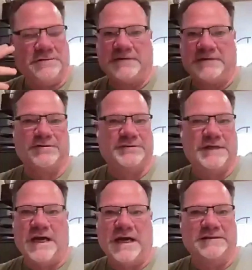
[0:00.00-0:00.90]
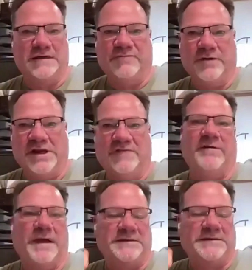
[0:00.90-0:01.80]
exercise and
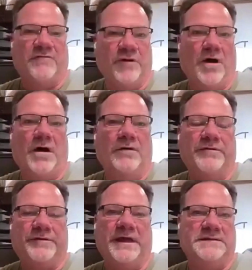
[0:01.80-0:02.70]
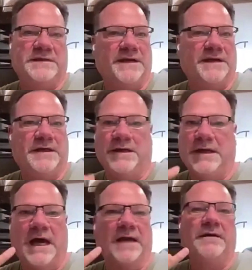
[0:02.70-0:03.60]
forgiving myself for all the things that I'd done,
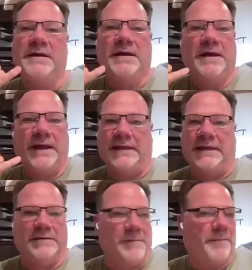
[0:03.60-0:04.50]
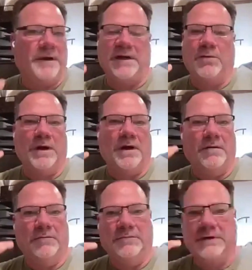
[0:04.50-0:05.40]
not handling my money
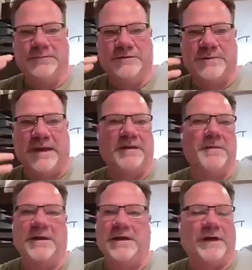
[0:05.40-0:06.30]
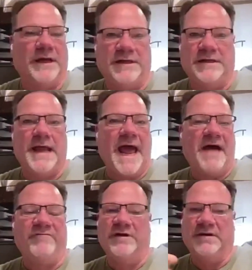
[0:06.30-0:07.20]
well, spending money when I didn't
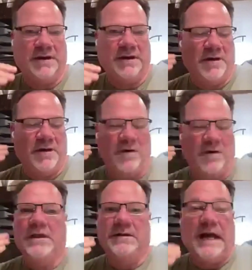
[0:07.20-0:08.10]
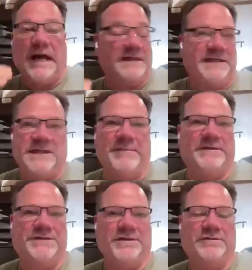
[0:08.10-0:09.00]
have it, not teaching
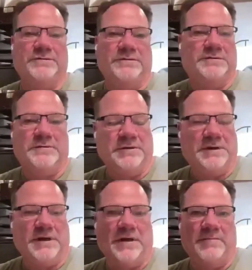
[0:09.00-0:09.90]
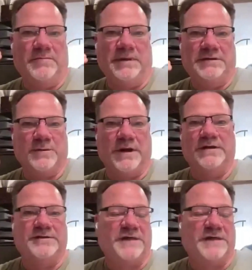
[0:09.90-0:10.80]
my children as
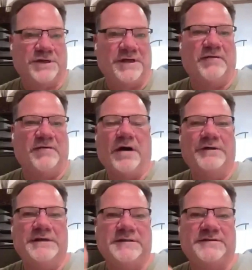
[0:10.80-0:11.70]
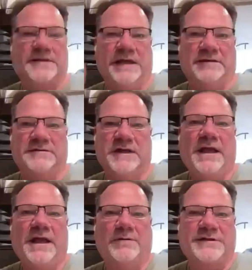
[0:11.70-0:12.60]
well as I should have. All these things,
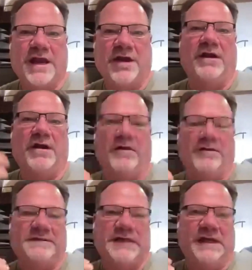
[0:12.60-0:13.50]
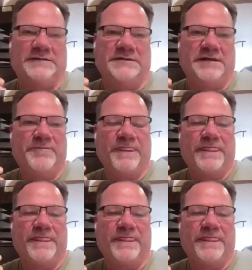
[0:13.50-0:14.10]
I was carrying all these things